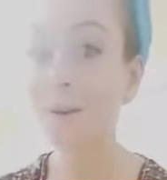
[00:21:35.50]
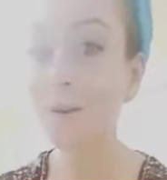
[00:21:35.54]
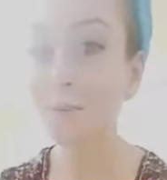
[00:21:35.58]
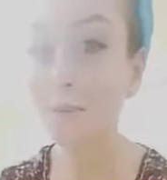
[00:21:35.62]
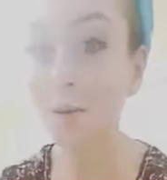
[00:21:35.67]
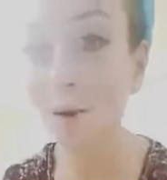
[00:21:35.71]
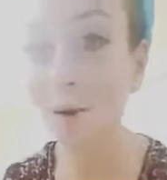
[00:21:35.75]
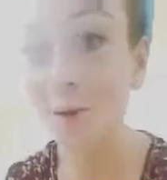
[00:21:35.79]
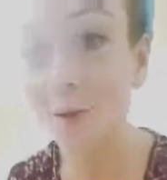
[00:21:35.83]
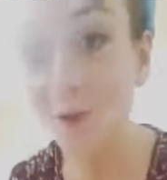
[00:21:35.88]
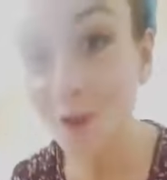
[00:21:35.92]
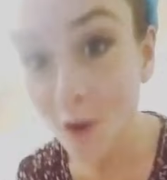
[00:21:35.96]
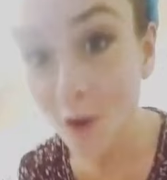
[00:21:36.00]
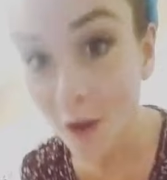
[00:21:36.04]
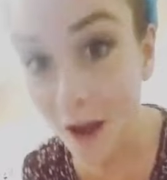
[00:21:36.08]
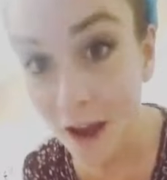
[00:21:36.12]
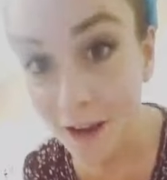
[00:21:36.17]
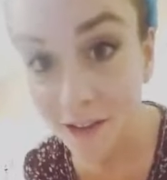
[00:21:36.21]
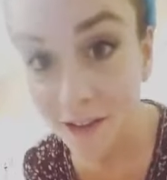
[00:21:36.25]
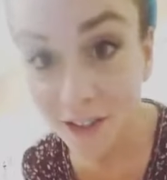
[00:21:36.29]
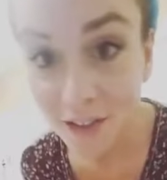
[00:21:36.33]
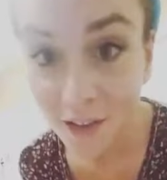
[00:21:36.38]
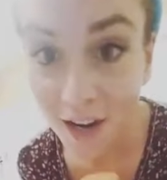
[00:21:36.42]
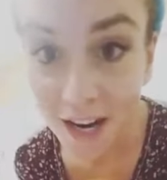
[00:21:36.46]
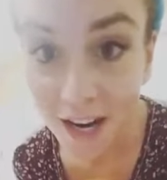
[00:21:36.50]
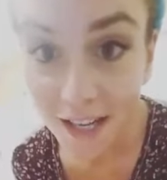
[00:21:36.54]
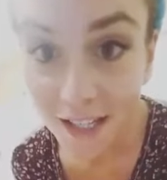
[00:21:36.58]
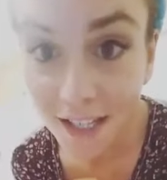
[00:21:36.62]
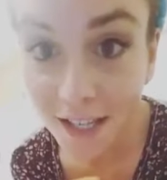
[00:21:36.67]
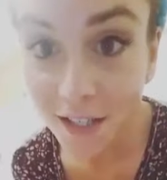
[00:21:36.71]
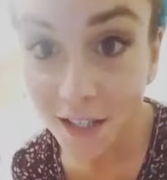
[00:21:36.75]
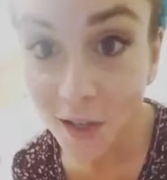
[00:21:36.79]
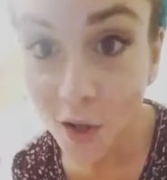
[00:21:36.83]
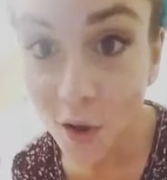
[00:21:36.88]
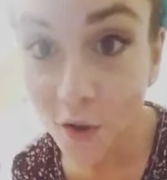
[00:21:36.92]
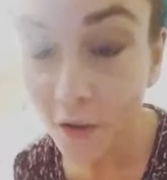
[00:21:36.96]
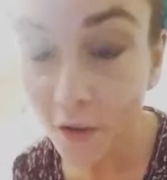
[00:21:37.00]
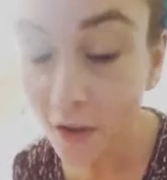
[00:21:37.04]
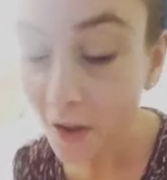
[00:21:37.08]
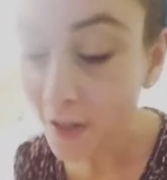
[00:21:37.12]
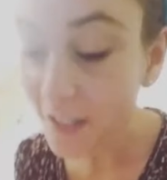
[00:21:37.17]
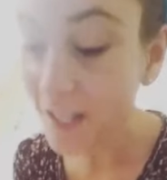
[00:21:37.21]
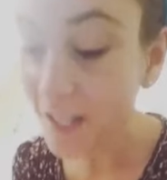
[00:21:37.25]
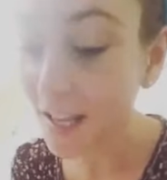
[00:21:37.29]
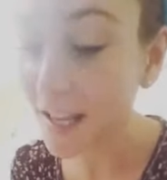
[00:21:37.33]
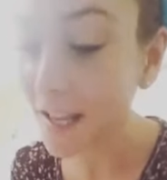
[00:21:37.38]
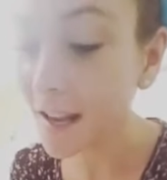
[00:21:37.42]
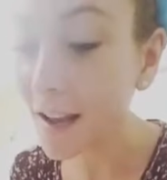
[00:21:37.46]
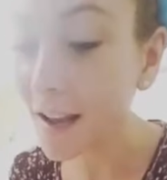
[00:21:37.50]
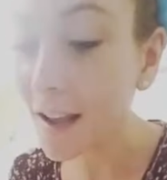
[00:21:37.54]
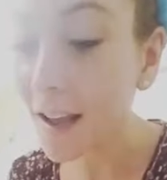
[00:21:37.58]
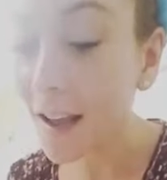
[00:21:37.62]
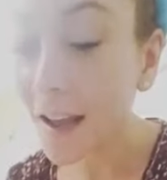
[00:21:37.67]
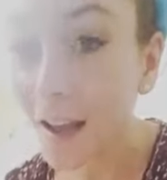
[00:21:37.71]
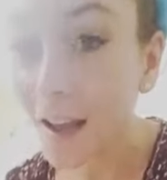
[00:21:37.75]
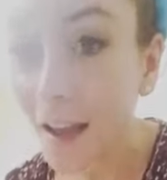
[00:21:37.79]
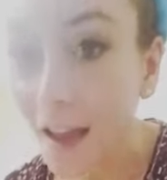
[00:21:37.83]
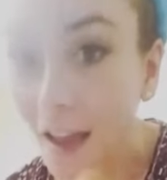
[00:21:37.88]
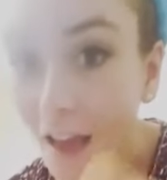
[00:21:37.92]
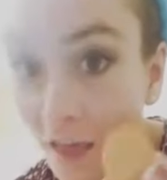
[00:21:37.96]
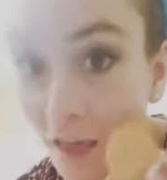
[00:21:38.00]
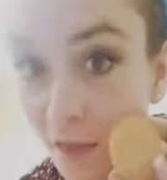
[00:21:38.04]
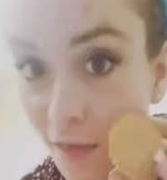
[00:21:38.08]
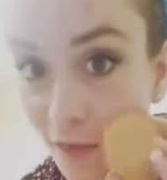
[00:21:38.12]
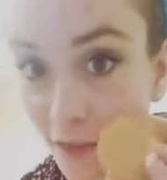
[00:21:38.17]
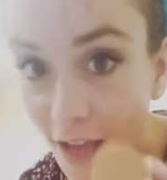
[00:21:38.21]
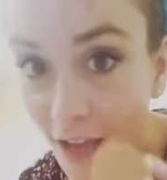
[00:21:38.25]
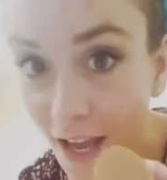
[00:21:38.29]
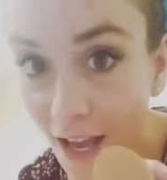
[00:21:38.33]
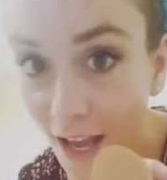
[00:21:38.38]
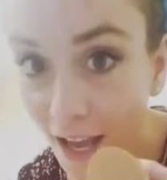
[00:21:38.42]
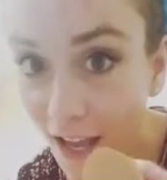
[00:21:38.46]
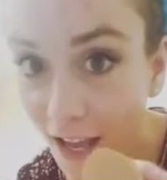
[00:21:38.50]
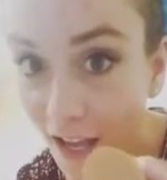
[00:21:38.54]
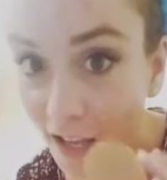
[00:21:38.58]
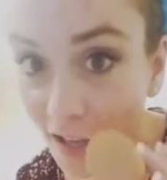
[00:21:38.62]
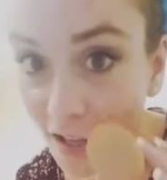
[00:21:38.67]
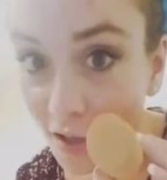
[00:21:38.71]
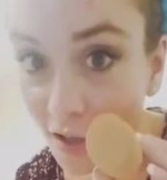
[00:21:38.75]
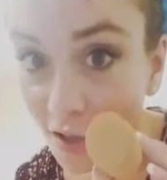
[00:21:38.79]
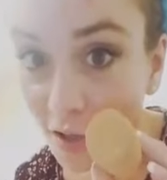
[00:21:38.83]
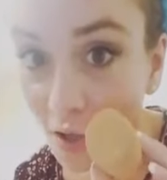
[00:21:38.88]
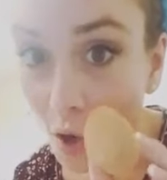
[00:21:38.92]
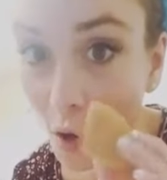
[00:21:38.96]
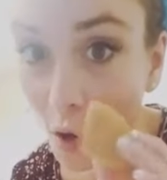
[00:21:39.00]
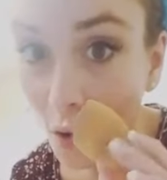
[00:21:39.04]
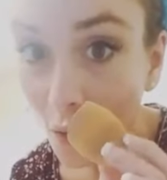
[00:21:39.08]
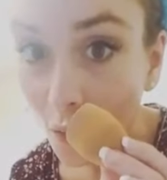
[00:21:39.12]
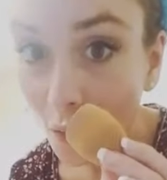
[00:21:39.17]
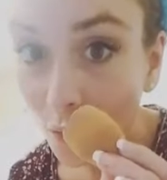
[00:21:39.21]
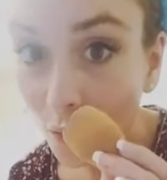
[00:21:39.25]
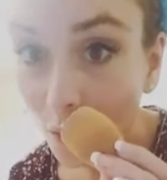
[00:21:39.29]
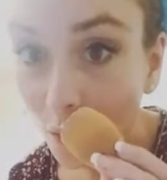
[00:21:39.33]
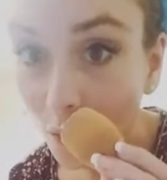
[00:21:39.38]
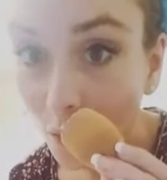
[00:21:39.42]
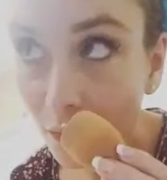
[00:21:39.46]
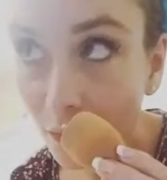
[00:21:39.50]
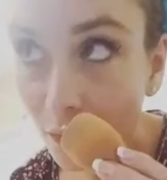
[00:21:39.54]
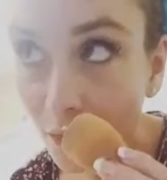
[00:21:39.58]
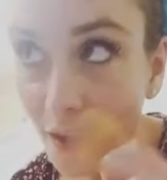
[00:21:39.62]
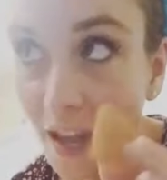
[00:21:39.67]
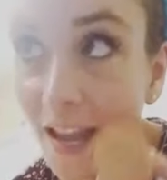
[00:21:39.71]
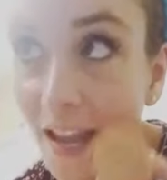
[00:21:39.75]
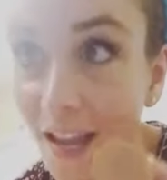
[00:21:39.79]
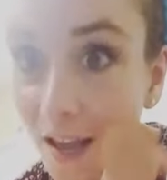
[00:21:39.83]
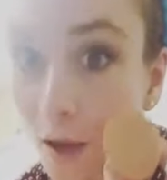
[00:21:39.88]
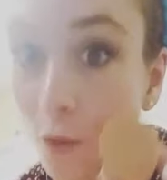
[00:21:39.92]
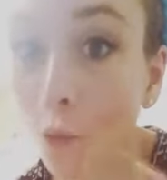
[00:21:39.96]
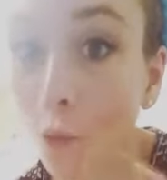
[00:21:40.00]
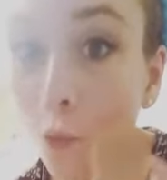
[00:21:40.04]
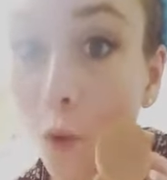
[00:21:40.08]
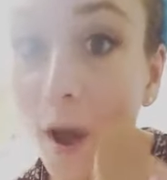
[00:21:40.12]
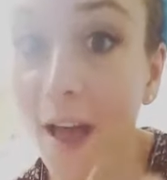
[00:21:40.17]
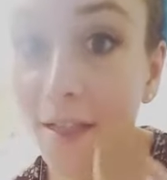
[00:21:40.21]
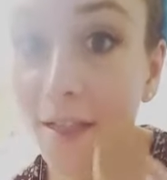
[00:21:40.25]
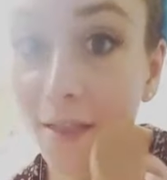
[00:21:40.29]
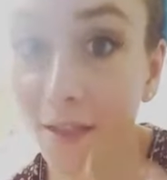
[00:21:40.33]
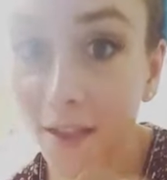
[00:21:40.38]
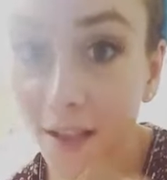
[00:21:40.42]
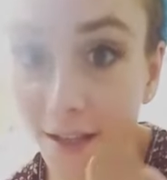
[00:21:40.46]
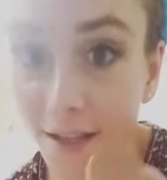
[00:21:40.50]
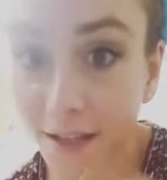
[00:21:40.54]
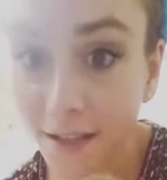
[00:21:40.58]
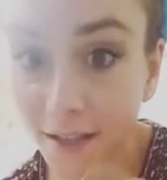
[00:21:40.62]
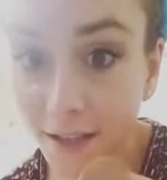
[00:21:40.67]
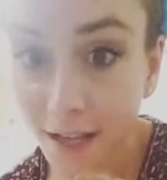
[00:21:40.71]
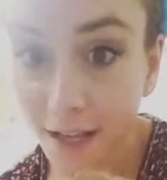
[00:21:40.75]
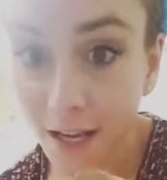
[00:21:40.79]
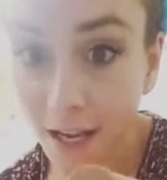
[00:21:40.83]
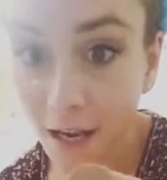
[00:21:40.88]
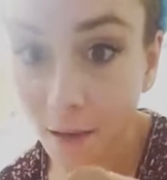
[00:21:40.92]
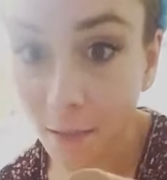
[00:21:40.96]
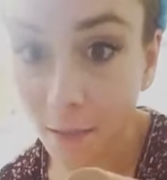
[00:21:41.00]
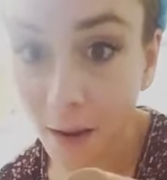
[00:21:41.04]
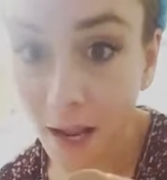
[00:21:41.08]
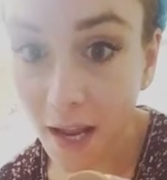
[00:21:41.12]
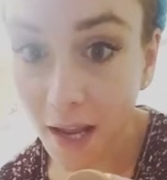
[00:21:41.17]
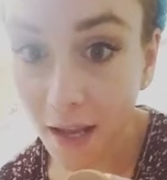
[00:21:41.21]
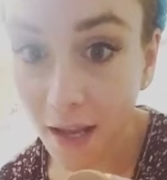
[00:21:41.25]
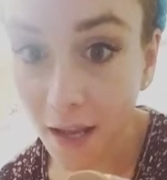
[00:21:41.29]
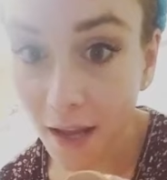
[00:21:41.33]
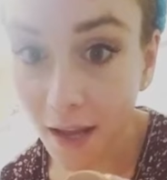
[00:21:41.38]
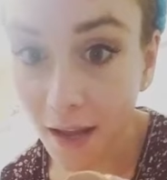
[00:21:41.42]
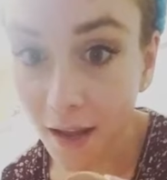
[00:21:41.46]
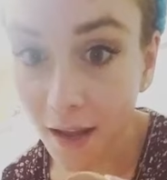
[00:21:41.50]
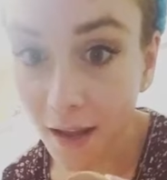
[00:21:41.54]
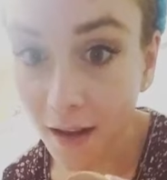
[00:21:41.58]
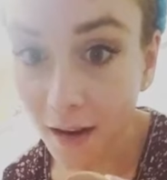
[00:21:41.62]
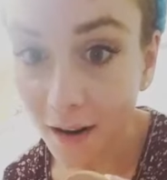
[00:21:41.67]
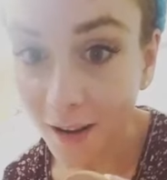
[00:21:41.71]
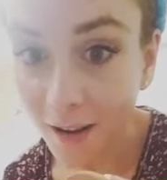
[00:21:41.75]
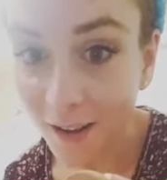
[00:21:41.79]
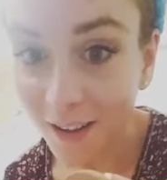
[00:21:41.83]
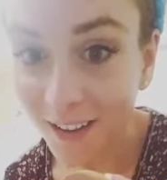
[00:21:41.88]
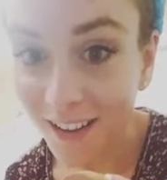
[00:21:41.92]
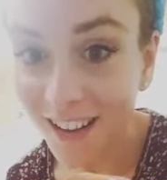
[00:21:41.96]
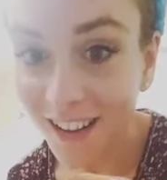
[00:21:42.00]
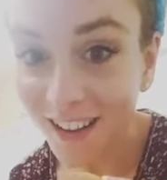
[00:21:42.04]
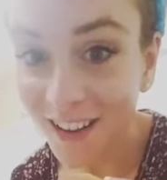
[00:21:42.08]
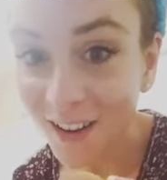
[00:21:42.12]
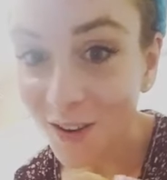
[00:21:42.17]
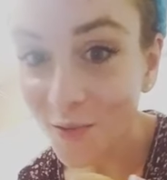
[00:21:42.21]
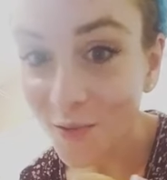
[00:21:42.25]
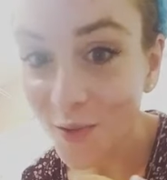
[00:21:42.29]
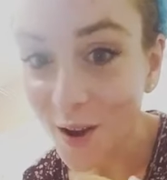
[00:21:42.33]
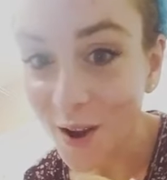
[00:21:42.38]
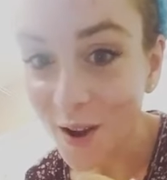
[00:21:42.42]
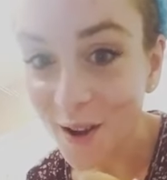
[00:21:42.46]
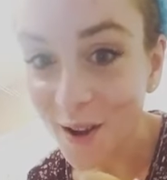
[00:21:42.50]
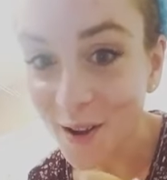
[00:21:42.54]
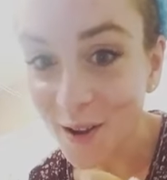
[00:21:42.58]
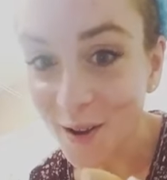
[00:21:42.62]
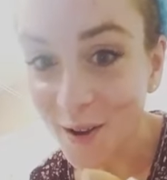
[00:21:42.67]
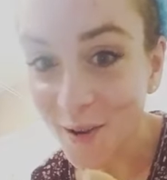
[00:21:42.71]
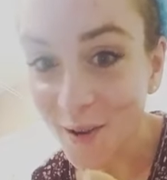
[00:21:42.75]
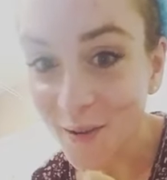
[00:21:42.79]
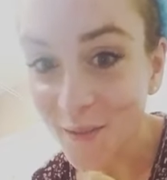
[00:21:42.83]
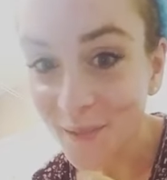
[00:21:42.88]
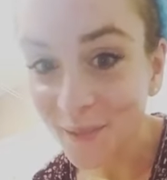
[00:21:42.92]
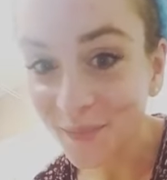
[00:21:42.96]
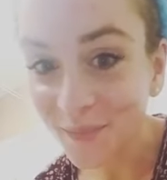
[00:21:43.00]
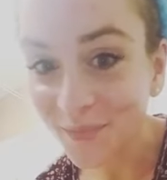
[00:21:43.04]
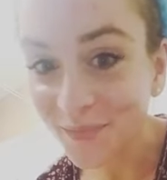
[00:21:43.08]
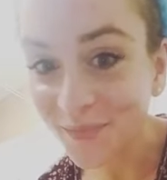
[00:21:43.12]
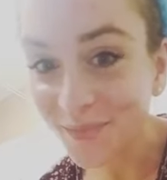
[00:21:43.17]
who don't have psoriasis all over their skin, they can wet this. They can make it. You're welcome.